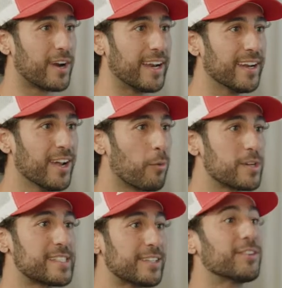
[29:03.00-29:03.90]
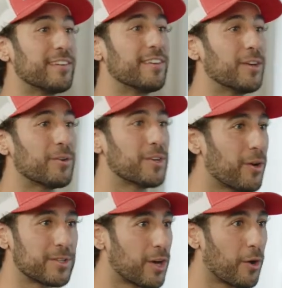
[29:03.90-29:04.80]
right? We're still giving you a
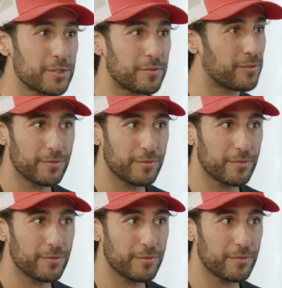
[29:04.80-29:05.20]
node to host.